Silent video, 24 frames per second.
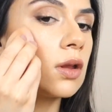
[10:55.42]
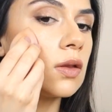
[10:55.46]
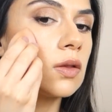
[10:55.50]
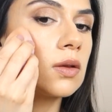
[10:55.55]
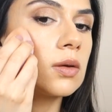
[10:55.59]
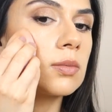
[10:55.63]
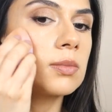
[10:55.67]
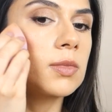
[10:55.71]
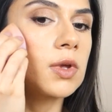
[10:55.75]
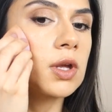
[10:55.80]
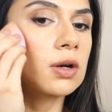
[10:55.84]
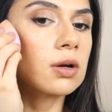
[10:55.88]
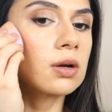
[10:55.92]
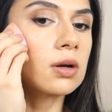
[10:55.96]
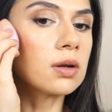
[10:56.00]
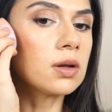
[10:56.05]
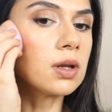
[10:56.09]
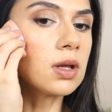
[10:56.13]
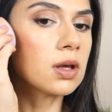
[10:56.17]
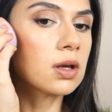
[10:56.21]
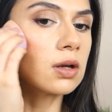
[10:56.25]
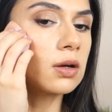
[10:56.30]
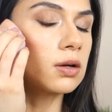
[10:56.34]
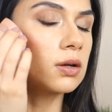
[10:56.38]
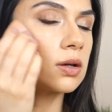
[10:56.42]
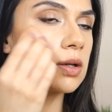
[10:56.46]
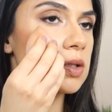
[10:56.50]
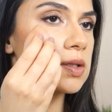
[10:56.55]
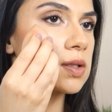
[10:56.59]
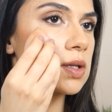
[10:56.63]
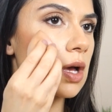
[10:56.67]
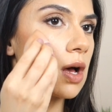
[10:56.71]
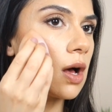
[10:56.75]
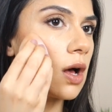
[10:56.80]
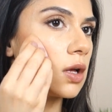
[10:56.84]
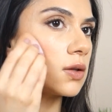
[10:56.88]
The mirror in here is
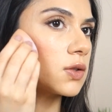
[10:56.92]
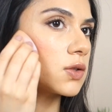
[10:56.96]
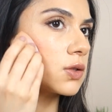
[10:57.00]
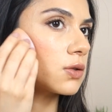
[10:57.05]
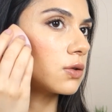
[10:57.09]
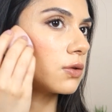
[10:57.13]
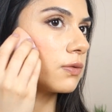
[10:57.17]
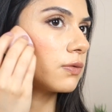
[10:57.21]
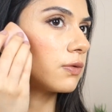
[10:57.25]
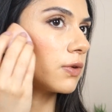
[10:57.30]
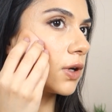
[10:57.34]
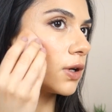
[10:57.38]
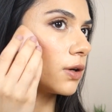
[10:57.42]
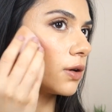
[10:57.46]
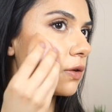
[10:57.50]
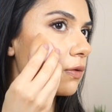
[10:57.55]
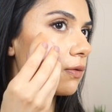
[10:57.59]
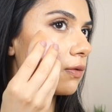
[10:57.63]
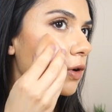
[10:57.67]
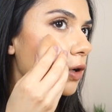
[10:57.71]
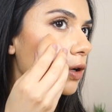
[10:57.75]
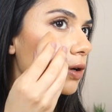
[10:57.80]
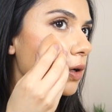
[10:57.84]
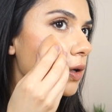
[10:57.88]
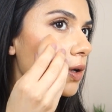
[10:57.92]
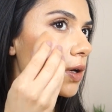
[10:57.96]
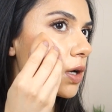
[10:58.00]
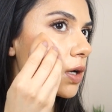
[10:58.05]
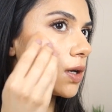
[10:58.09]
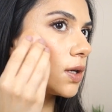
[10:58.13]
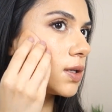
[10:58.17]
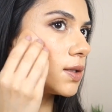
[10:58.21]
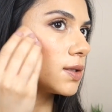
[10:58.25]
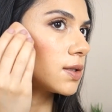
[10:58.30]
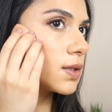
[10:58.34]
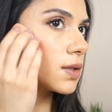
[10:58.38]
also very, very
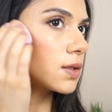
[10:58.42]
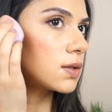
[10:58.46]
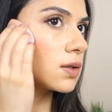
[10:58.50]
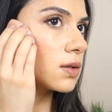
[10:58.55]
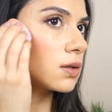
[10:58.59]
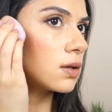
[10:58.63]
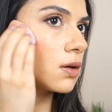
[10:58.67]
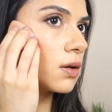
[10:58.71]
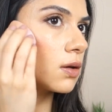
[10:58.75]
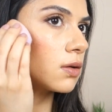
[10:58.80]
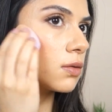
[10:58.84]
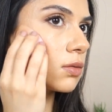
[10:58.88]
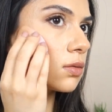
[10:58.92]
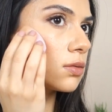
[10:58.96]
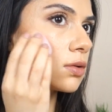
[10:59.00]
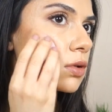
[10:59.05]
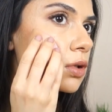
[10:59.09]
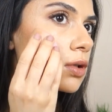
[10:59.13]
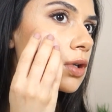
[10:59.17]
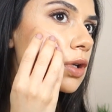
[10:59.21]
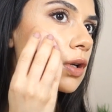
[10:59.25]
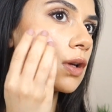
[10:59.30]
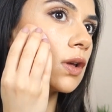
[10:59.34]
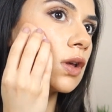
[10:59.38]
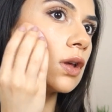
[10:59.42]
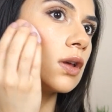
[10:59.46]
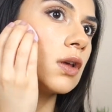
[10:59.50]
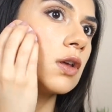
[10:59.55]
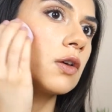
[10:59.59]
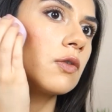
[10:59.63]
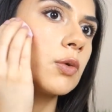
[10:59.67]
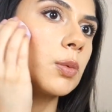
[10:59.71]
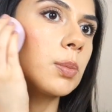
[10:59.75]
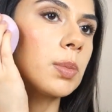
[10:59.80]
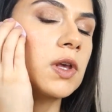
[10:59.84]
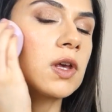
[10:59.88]
nice, so
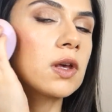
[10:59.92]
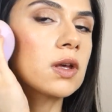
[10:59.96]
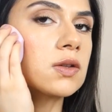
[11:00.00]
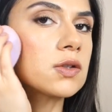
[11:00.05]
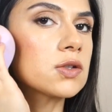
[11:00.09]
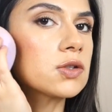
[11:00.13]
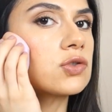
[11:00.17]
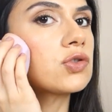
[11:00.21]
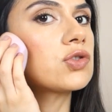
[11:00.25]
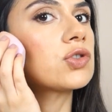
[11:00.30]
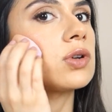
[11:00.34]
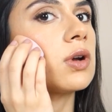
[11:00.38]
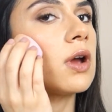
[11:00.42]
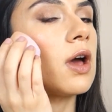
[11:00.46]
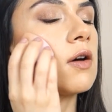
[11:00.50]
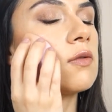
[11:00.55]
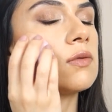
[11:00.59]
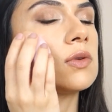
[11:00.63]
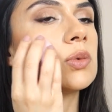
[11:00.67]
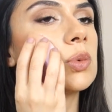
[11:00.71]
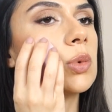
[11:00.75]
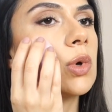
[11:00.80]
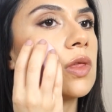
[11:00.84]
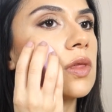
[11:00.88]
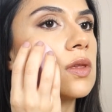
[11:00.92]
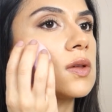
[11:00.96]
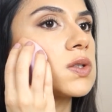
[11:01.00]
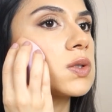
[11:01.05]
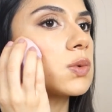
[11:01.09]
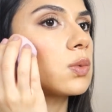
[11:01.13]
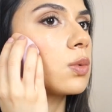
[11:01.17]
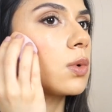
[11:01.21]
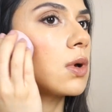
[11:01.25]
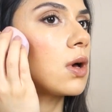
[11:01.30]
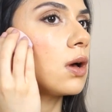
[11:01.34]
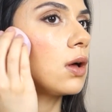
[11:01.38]
it would be good to travel with
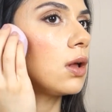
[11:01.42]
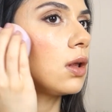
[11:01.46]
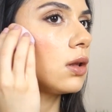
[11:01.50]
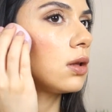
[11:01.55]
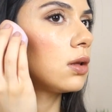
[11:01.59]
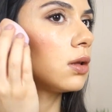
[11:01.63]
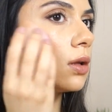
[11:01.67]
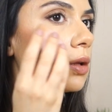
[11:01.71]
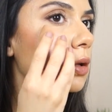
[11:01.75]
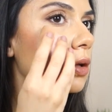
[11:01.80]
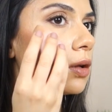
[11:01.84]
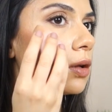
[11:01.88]
as well.